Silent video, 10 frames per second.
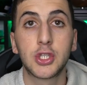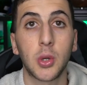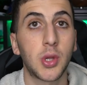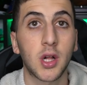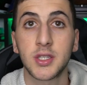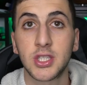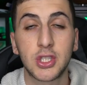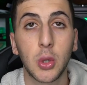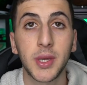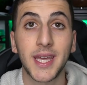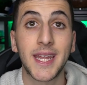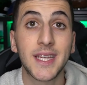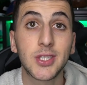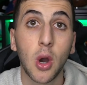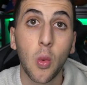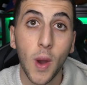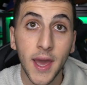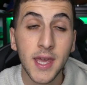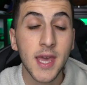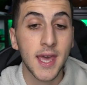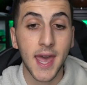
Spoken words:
Joe Douglas is doing it his own way.